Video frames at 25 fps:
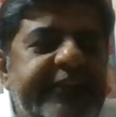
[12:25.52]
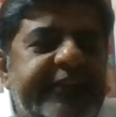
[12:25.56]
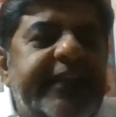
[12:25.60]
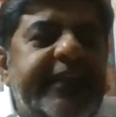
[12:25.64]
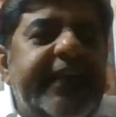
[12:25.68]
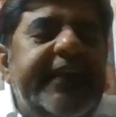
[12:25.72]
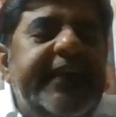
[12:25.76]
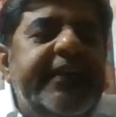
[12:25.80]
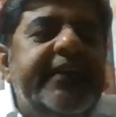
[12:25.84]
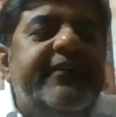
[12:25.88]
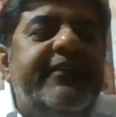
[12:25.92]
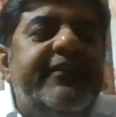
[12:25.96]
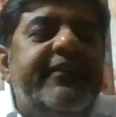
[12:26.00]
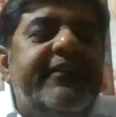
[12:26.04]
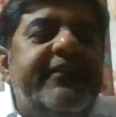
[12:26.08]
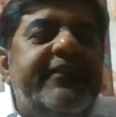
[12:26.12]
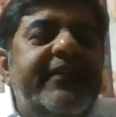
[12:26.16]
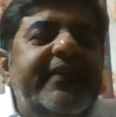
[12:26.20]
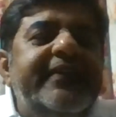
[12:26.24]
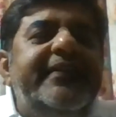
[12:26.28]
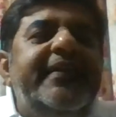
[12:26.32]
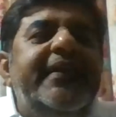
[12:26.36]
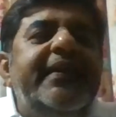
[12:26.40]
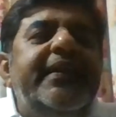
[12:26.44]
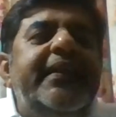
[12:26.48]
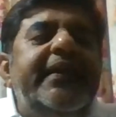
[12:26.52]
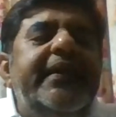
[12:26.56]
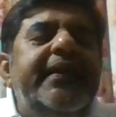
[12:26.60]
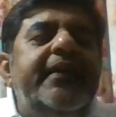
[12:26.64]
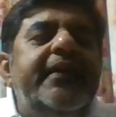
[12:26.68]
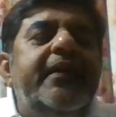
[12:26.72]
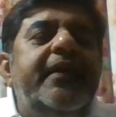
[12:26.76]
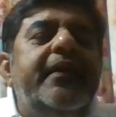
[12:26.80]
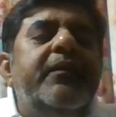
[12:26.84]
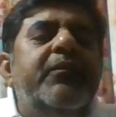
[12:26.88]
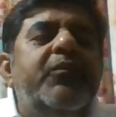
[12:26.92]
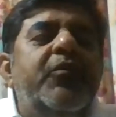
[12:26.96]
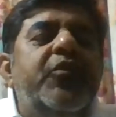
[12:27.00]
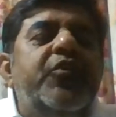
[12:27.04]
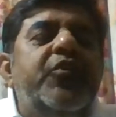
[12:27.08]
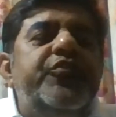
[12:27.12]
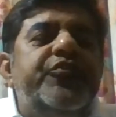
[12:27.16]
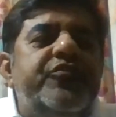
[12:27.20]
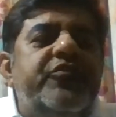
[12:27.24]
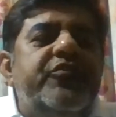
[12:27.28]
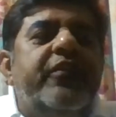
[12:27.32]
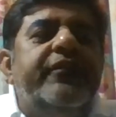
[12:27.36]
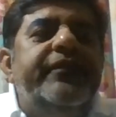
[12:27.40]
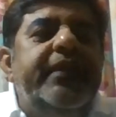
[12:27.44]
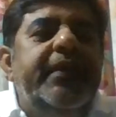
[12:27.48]
Increasingly,
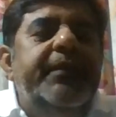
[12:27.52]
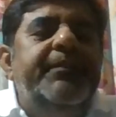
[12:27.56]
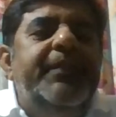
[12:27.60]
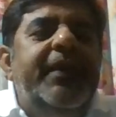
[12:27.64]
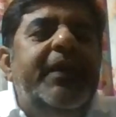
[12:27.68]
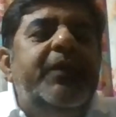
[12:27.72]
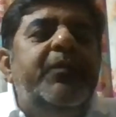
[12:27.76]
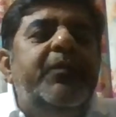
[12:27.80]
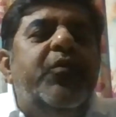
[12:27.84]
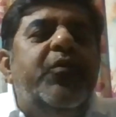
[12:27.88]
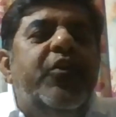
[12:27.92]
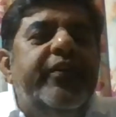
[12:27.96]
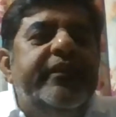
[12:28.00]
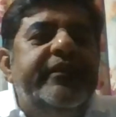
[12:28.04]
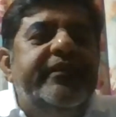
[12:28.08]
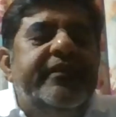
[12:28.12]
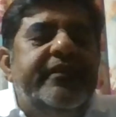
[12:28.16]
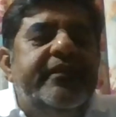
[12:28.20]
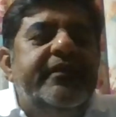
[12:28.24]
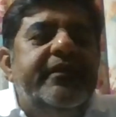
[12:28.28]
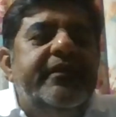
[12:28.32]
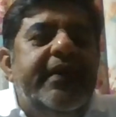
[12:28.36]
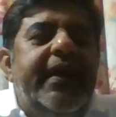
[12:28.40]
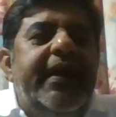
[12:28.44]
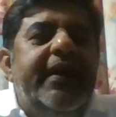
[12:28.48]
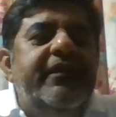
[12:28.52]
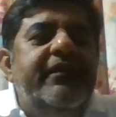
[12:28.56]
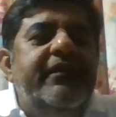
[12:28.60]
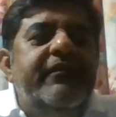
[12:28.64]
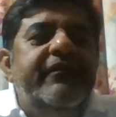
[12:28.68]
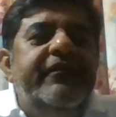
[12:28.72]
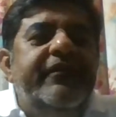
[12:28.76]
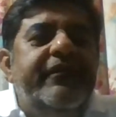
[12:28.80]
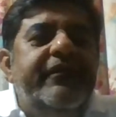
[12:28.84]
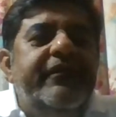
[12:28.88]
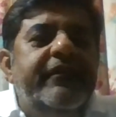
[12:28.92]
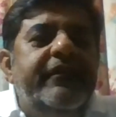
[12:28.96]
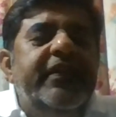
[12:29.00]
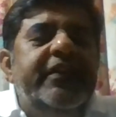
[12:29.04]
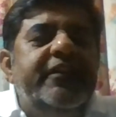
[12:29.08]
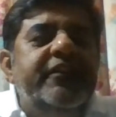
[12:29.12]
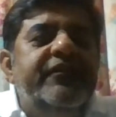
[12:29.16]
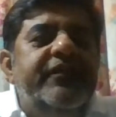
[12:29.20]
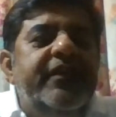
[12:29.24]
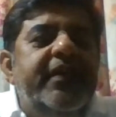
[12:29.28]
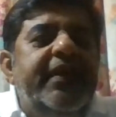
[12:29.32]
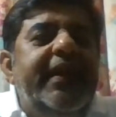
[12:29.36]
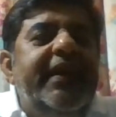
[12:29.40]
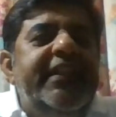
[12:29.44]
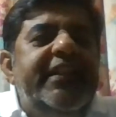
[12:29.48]
most of the big boys, and which is
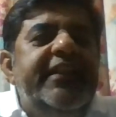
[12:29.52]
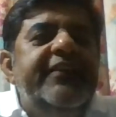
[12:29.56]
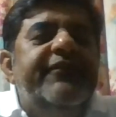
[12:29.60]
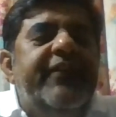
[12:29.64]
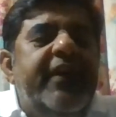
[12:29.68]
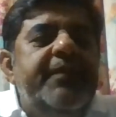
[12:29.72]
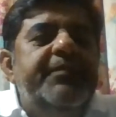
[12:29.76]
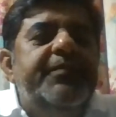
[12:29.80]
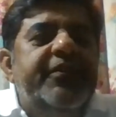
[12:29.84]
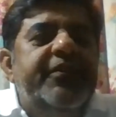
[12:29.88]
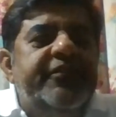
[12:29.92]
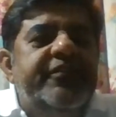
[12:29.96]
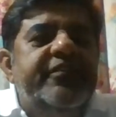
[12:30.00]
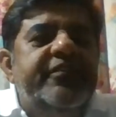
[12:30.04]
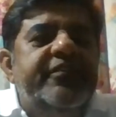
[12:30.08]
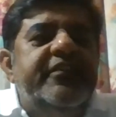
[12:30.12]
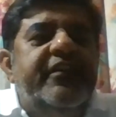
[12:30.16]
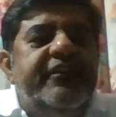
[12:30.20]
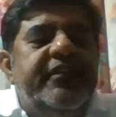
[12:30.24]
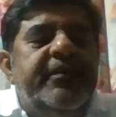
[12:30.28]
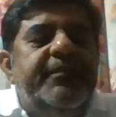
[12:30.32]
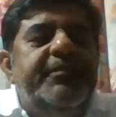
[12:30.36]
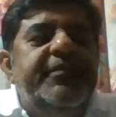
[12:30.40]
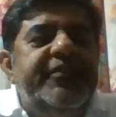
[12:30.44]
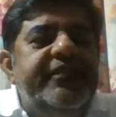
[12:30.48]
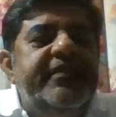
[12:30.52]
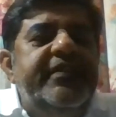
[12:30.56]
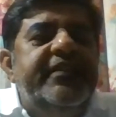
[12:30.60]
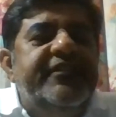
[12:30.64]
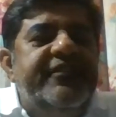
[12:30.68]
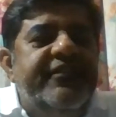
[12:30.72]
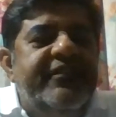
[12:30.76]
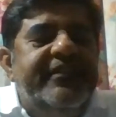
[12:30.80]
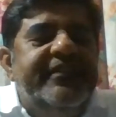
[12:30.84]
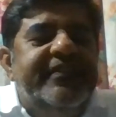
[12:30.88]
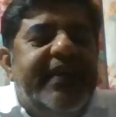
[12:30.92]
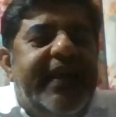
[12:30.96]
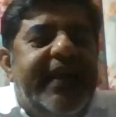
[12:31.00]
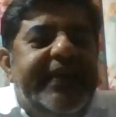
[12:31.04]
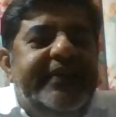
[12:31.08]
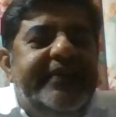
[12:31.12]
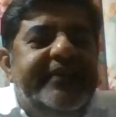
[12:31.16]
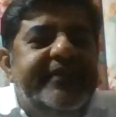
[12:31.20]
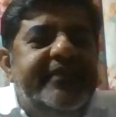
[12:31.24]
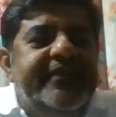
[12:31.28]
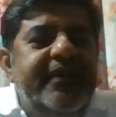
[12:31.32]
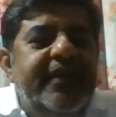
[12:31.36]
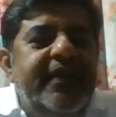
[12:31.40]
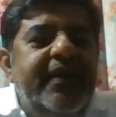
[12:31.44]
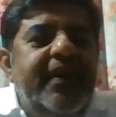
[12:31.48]
where 85% of the business
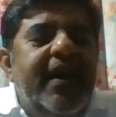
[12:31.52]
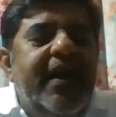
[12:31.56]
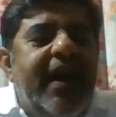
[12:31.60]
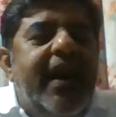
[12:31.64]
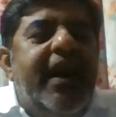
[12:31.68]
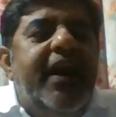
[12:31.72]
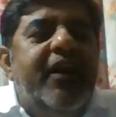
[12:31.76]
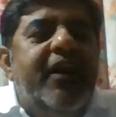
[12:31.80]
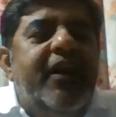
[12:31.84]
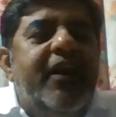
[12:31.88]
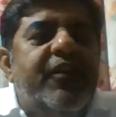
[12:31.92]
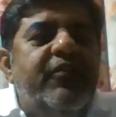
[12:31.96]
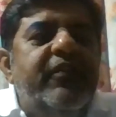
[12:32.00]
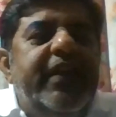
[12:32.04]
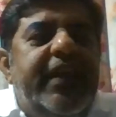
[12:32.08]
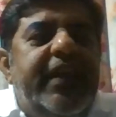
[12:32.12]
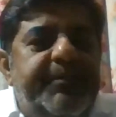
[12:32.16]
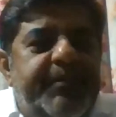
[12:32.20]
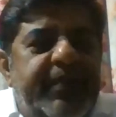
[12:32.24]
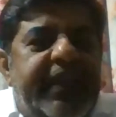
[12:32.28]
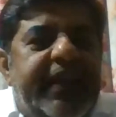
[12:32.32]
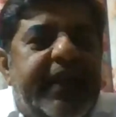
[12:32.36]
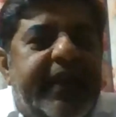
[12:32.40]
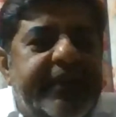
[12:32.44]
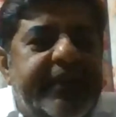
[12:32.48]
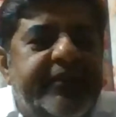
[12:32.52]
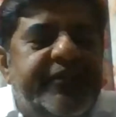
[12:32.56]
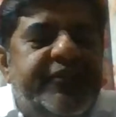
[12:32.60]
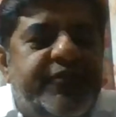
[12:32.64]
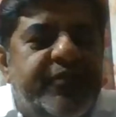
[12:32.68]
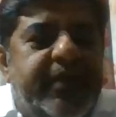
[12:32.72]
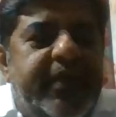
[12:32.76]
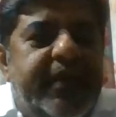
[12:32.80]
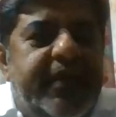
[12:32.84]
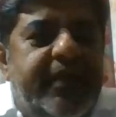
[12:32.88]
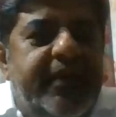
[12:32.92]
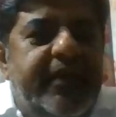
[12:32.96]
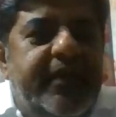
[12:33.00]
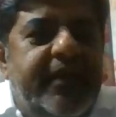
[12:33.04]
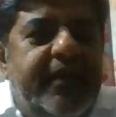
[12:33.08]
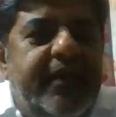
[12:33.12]
resides, are on APIs today.